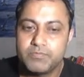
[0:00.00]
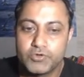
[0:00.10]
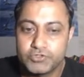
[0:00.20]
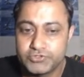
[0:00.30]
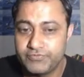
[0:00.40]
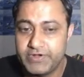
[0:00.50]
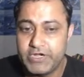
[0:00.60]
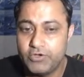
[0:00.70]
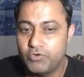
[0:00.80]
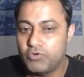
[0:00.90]

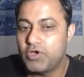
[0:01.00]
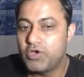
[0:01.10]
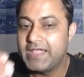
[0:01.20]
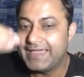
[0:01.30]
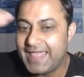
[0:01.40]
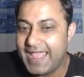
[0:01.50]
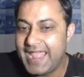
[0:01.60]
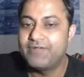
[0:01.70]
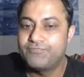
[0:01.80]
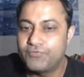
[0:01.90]
video, or I can
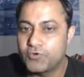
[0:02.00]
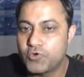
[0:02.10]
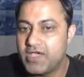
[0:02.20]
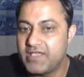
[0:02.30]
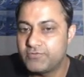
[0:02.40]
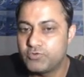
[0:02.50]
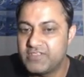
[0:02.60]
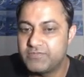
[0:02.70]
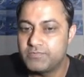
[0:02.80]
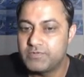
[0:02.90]
add photo guys to
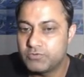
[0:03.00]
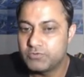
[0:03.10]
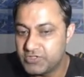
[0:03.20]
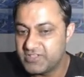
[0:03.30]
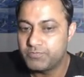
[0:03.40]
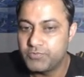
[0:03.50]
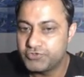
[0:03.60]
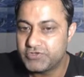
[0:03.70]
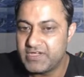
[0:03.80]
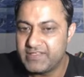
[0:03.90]
this
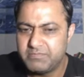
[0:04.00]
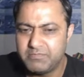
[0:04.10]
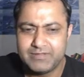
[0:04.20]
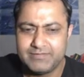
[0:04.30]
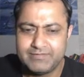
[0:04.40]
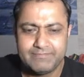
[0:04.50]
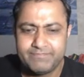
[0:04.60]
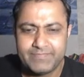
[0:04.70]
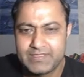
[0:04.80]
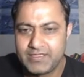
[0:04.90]
post guys, but
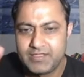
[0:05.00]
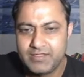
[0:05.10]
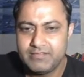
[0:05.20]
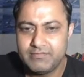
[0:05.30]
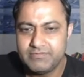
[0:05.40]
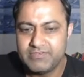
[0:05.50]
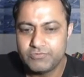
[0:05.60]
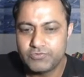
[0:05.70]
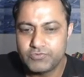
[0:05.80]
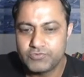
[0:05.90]

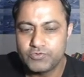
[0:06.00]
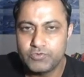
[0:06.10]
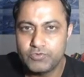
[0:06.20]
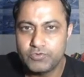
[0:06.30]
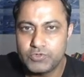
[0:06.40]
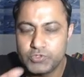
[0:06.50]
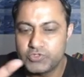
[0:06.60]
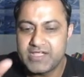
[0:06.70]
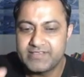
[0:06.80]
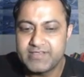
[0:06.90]
just to show you the
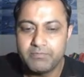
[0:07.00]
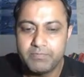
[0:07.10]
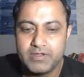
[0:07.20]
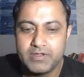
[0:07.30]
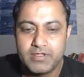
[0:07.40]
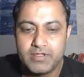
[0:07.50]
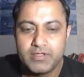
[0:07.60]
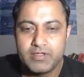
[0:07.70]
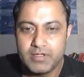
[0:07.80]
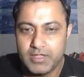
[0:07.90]
example,
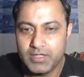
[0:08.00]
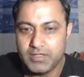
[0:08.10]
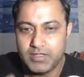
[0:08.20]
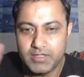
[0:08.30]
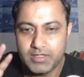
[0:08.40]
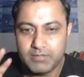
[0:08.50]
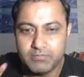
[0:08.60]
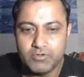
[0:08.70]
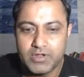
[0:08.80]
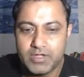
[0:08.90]
I'm
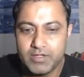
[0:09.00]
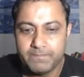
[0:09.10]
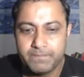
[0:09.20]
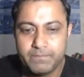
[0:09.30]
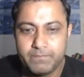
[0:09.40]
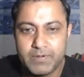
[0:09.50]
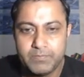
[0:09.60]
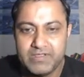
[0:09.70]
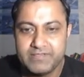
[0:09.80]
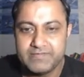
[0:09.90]
gonna
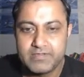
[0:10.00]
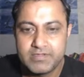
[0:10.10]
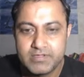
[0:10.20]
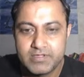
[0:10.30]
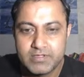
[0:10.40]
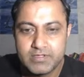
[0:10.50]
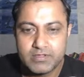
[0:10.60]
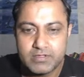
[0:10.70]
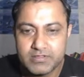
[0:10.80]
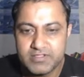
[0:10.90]
publish
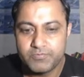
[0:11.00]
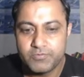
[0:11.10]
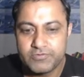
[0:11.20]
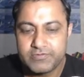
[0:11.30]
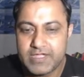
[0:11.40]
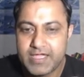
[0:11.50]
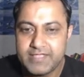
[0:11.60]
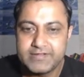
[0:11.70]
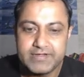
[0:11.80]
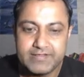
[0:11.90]
this post as
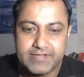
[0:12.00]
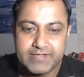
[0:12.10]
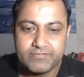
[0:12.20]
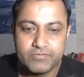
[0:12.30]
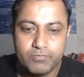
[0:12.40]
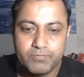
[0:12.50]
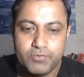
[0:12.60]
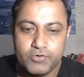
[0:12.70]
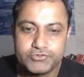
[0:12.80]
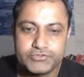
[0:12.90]
it is guys. So
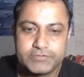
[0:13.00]
post,